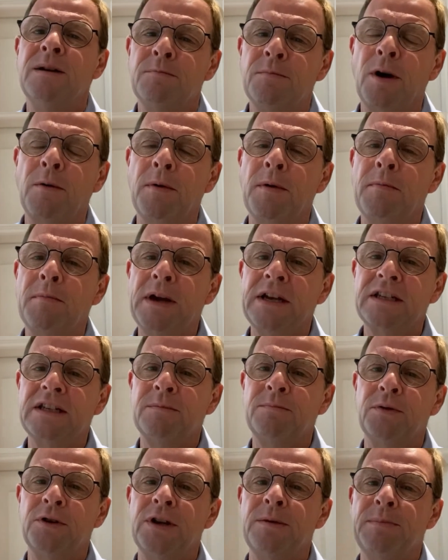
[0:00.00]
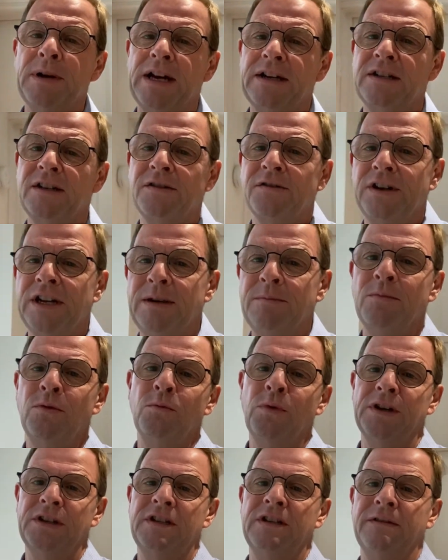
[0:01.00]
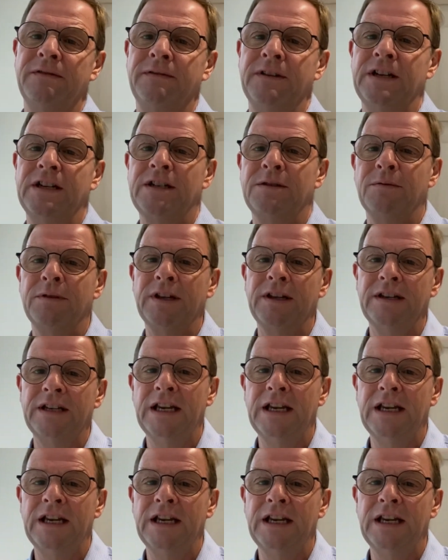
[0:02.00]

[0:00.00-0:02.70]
probably best to put it back to cream once you've finished with it.